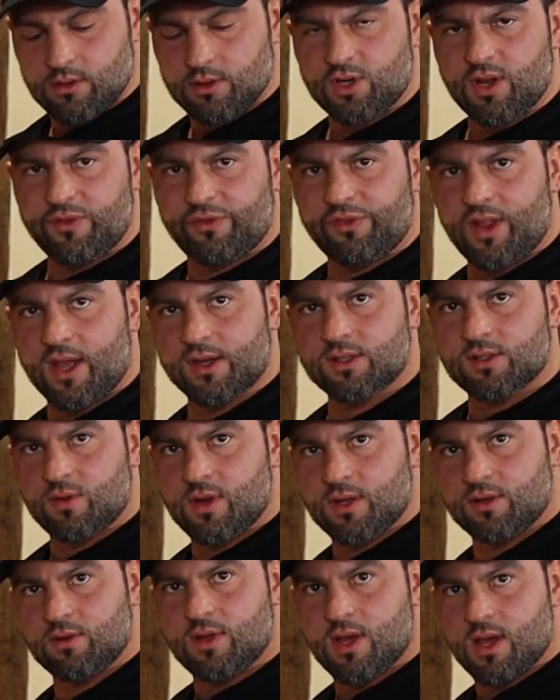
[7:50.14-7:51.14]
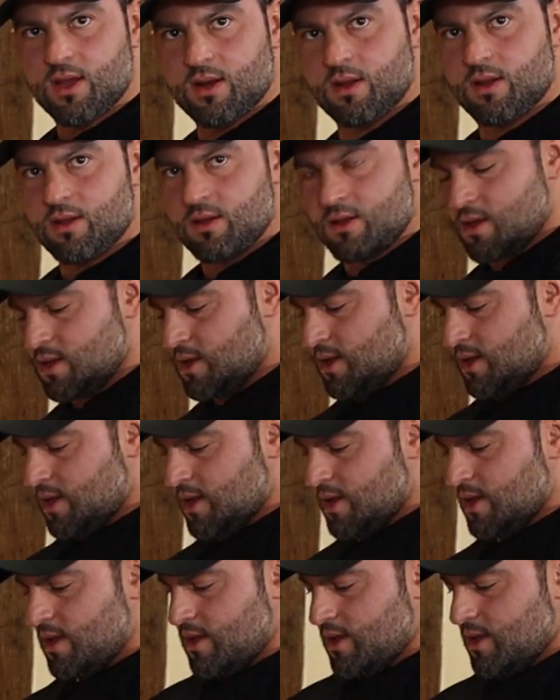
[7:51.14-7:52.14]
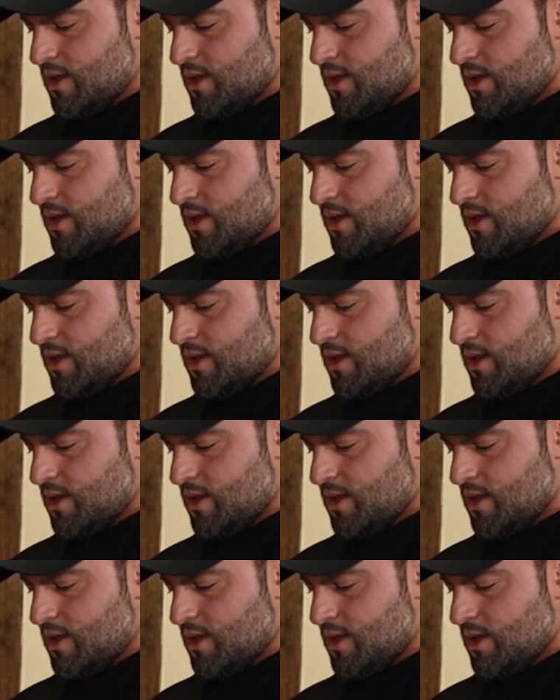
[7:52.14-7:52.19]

Should I flex when I do that?